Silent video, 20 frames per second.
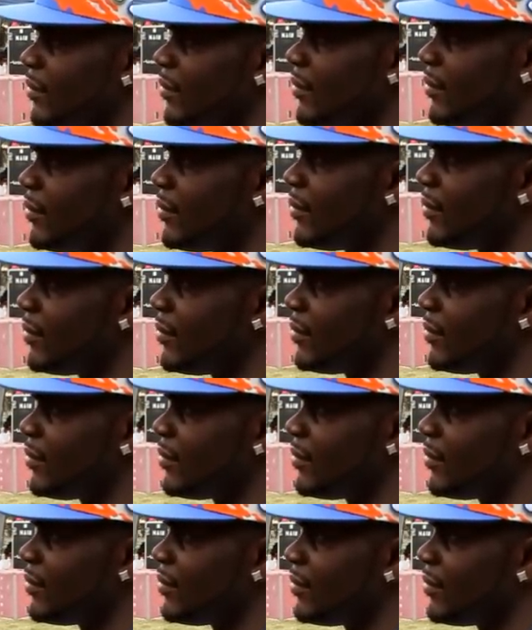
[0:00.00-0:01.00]

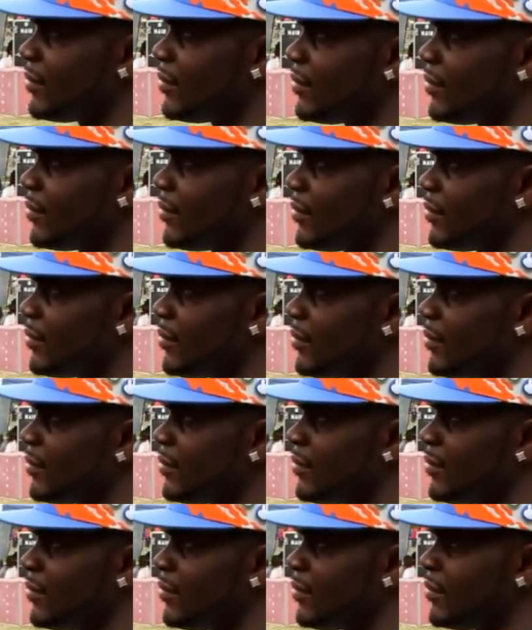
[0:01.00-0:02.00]

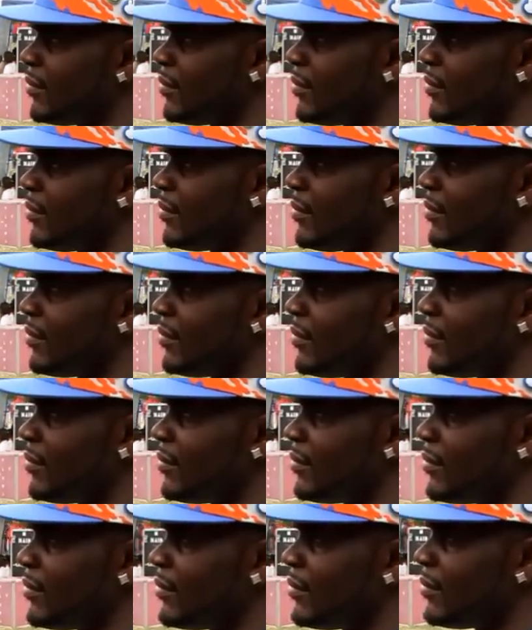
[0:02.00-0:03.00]

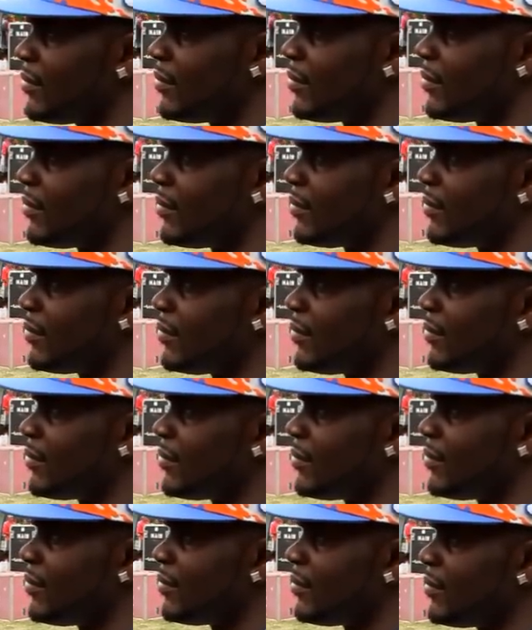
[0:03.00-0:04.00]

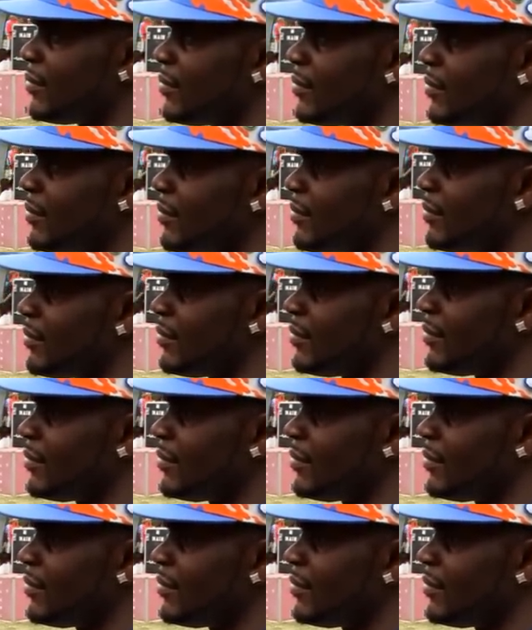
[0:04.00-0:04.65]
(silent)